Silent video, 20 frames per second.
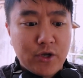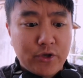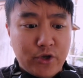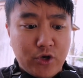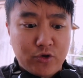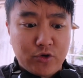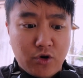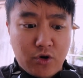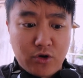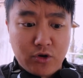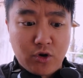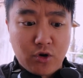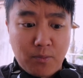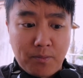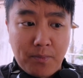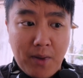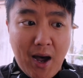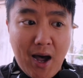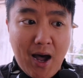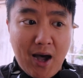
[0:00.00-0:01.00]
your, your, your
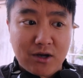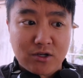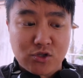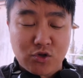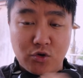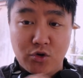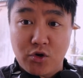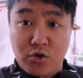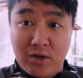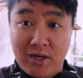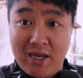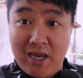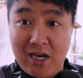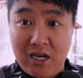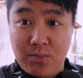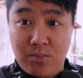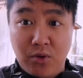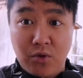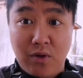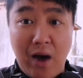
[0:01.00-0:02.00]
box or your
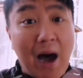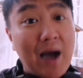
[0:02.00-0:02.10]
kiddie pool.